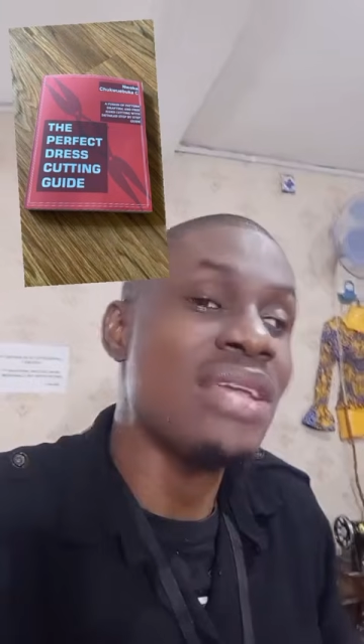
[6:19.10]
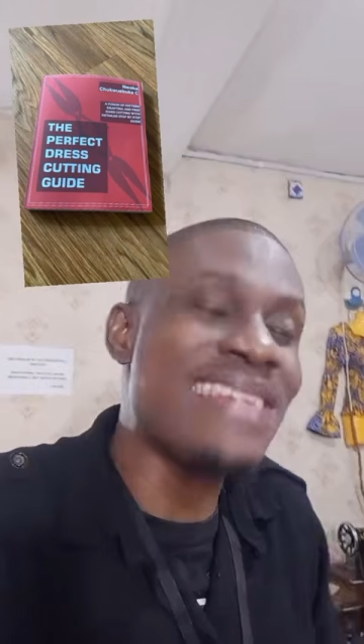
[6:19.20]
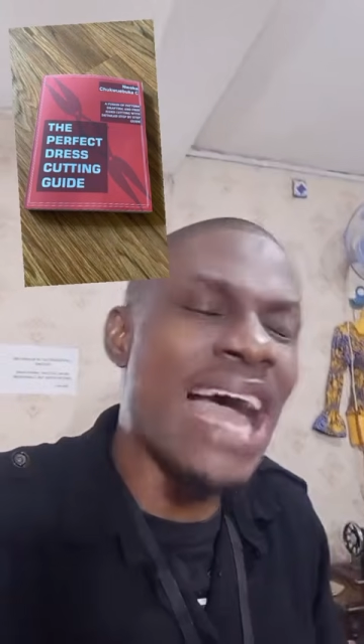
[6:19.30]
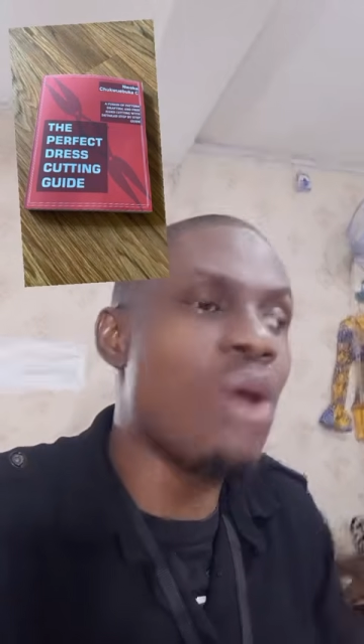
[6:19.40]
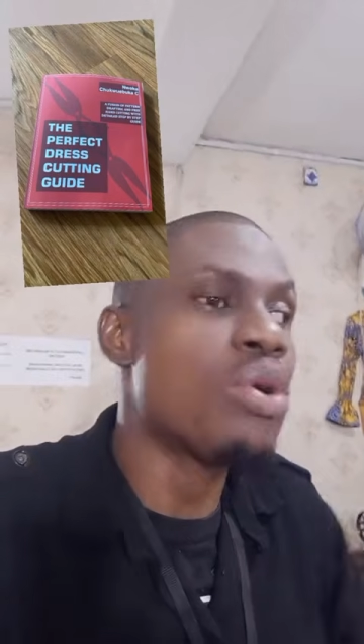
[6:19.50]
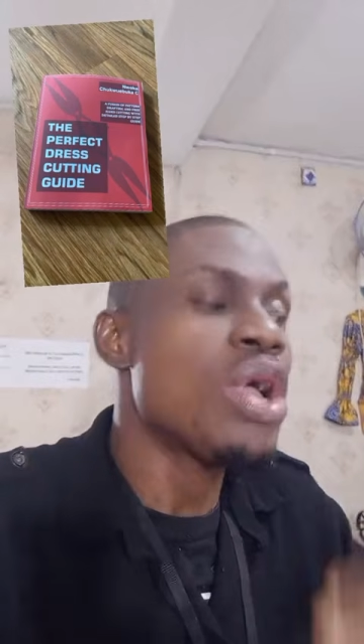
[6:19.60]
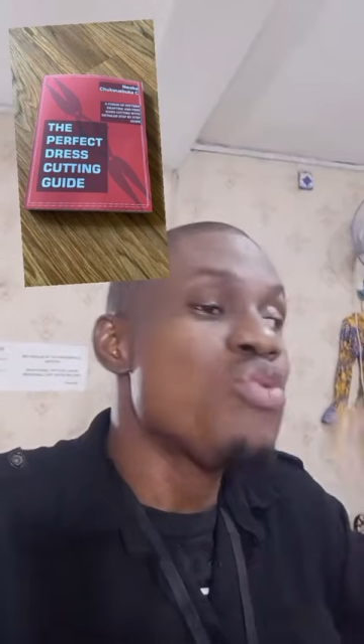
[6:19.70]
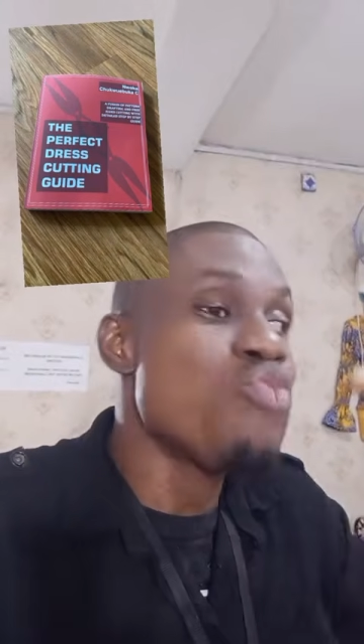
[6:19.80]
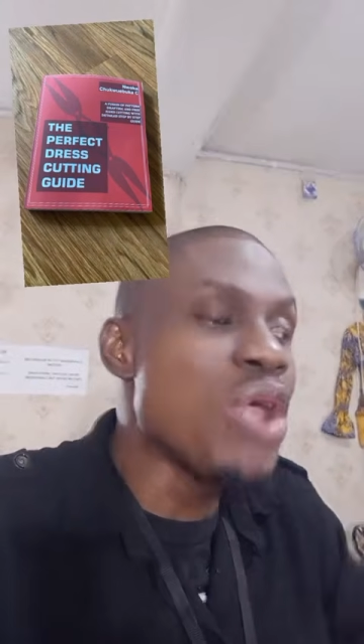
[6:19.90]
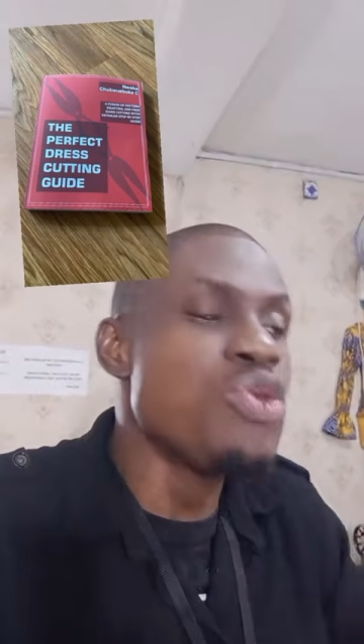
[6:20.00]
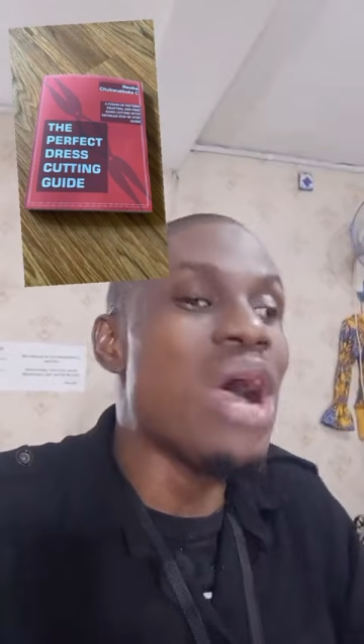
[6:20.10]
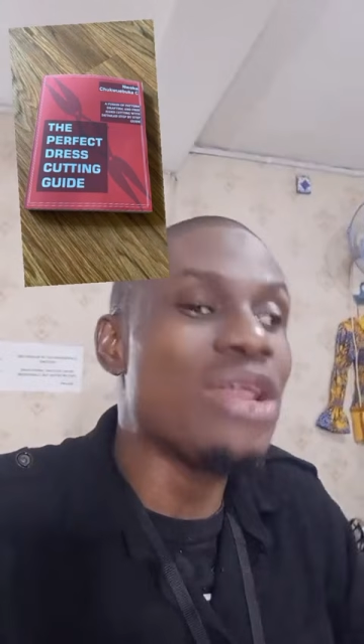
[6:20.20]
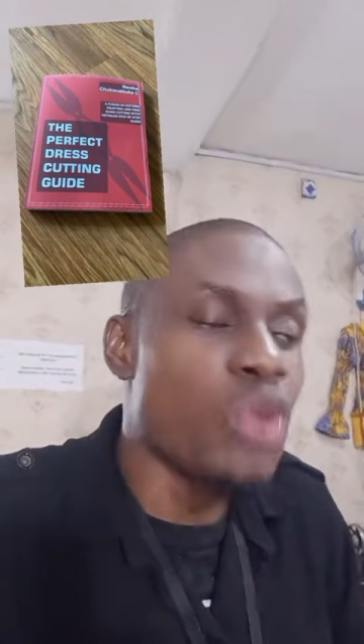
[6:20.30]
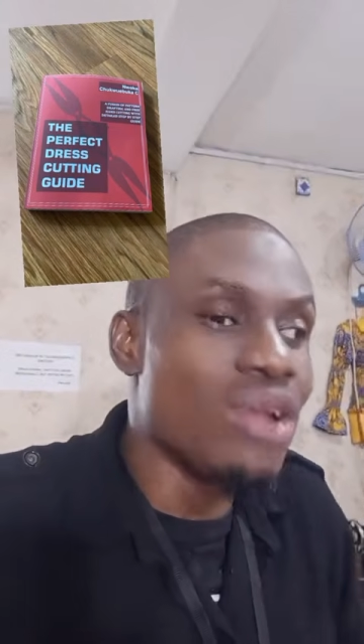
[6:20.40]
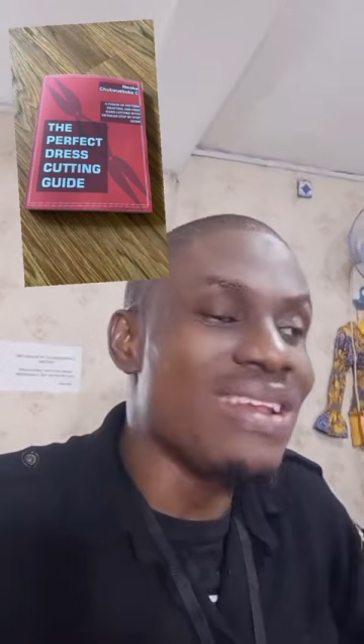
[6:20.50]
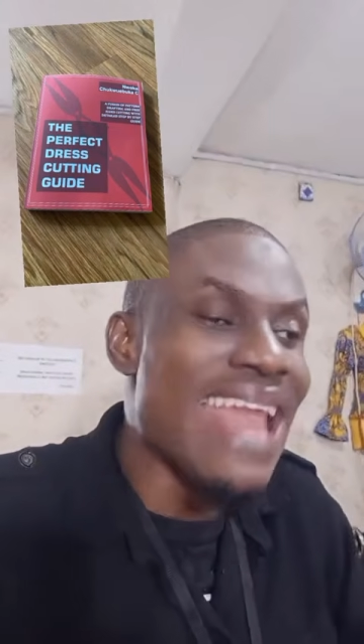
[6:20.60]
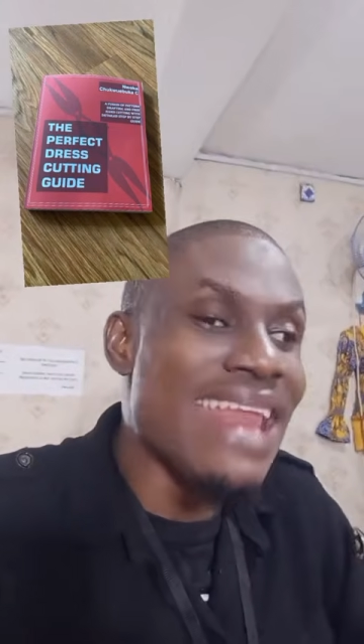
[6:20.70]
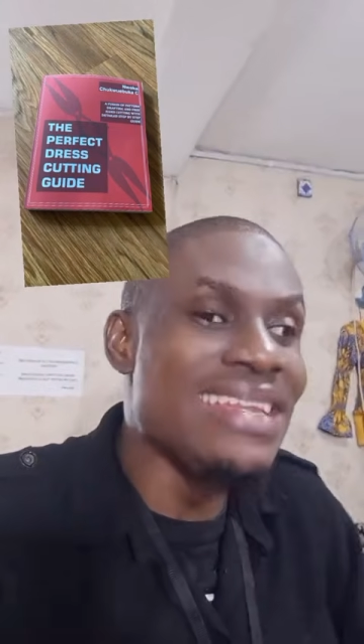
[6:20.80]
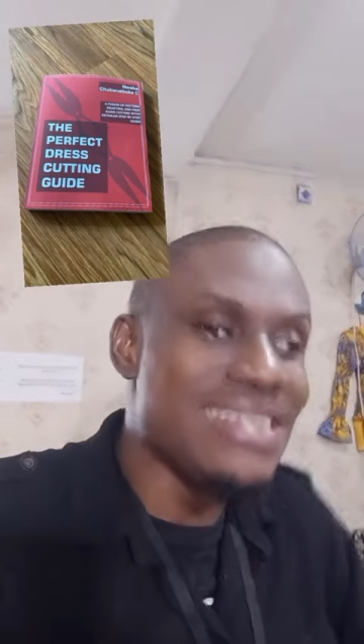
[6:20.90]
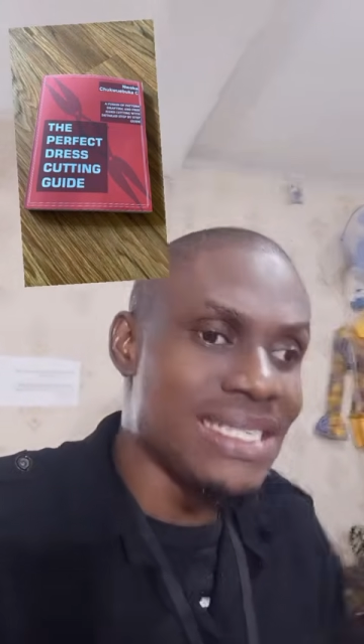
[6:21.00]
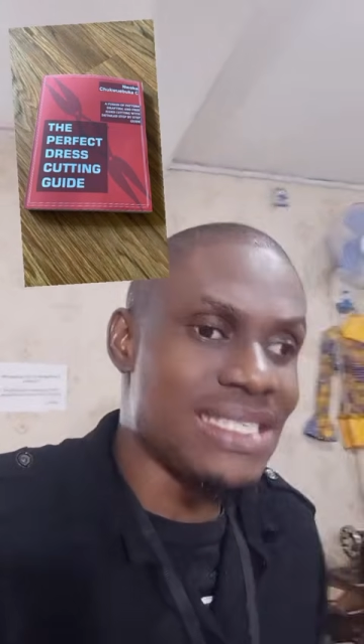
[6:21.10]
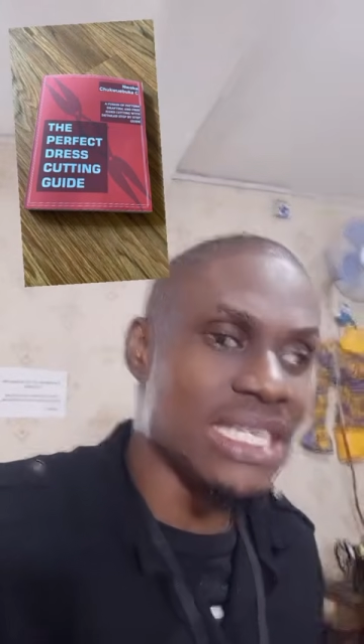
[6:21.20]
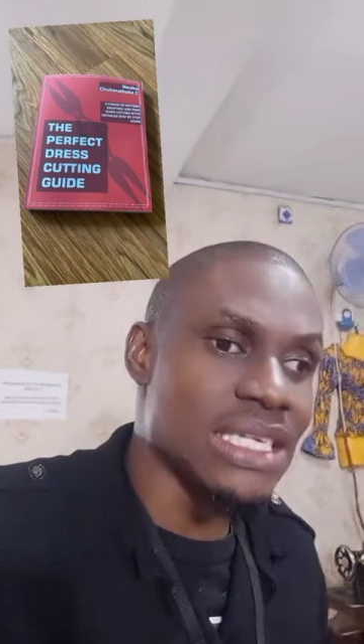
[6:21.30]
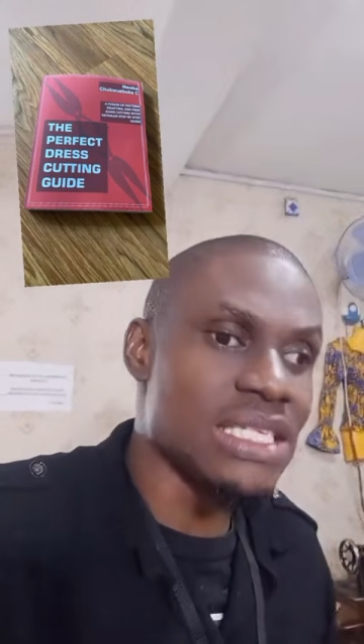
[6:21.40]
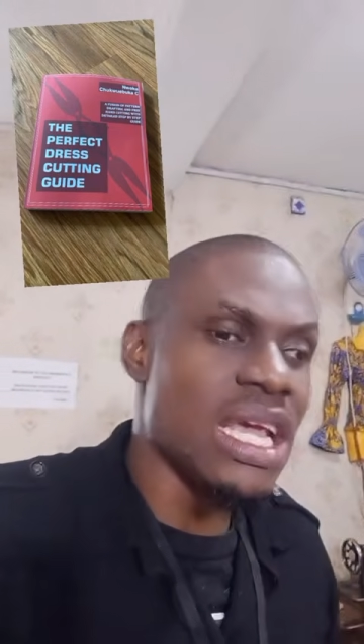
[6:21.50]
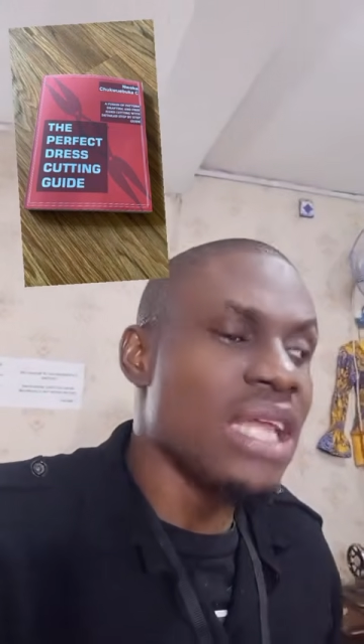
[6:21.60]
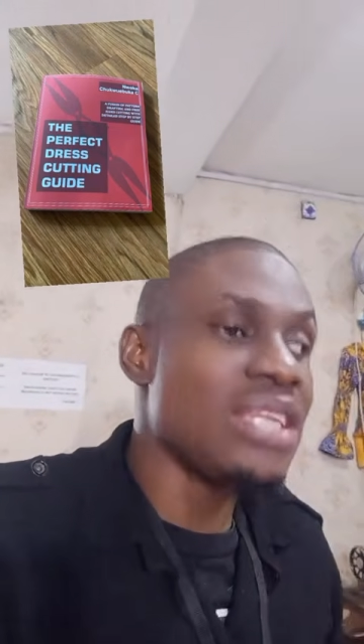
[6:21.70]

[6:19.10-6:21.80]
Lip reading: Now, when you are done learning these things,